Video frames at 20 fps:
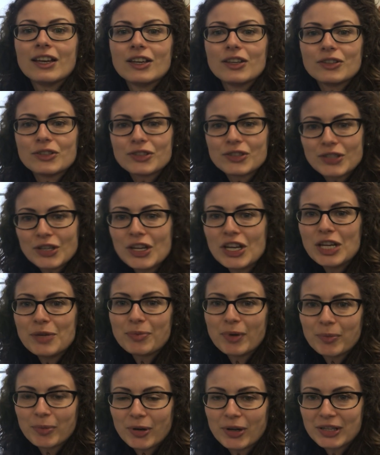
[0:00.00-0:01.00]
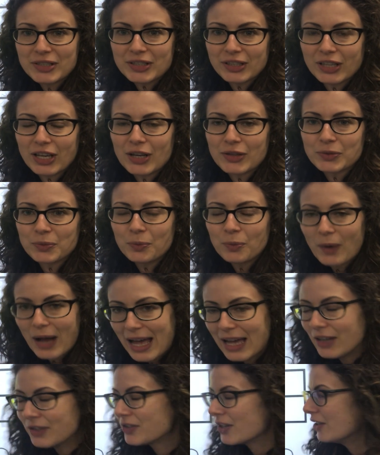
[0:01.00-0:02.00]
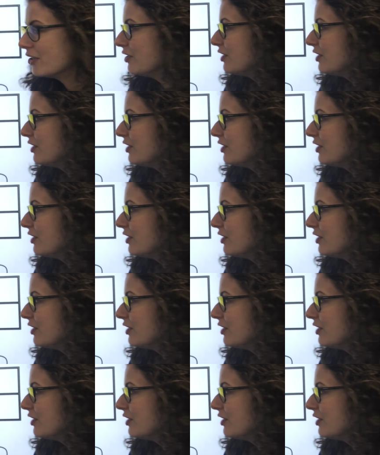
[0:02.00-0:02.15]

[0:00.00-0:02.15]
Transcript: Super, boys and girls, well done.